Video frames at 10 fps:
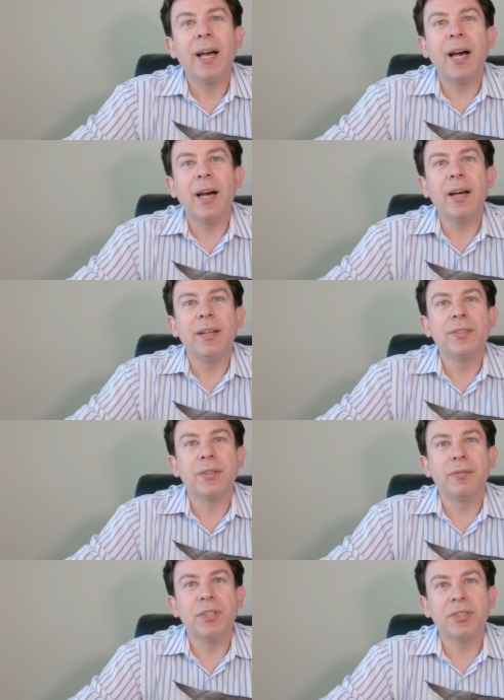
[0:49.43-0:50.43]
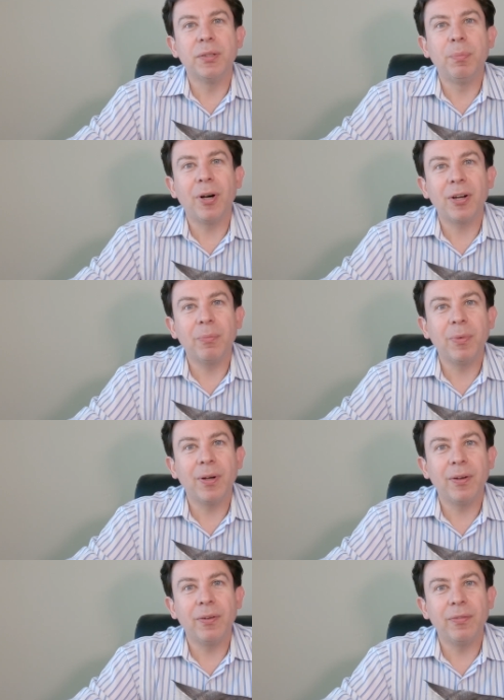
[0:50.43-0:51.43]
uh, sort of just the bottom
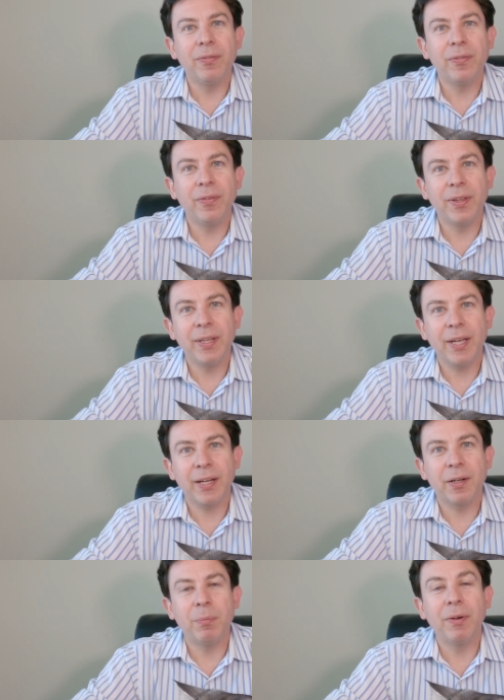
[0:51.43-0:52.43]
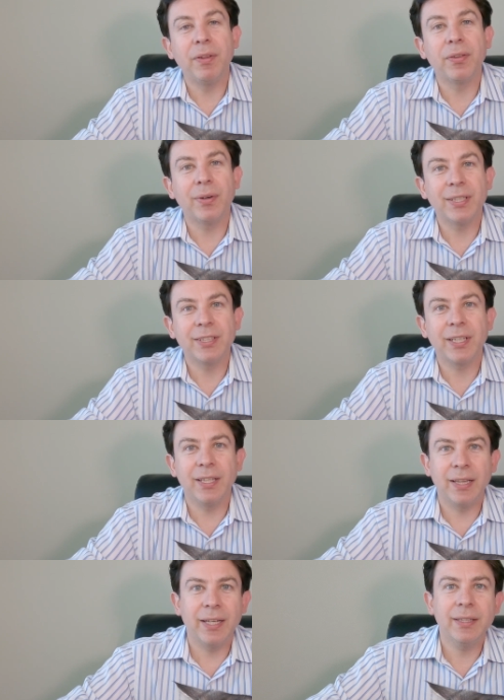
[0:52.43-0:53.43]
of the neck above the thoracic
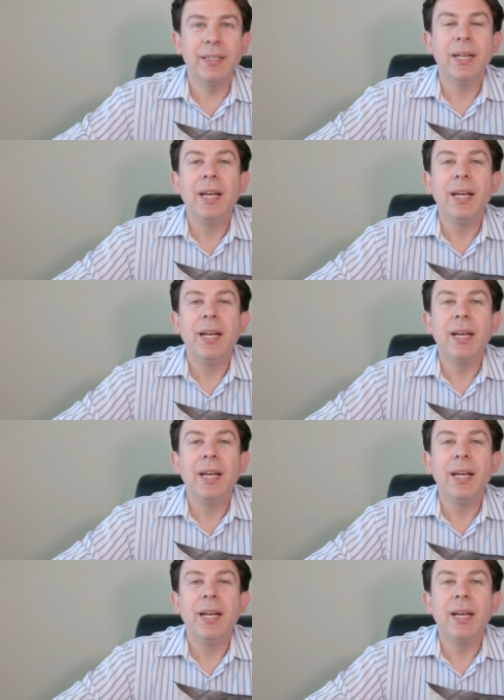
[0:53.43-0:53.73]
inlet,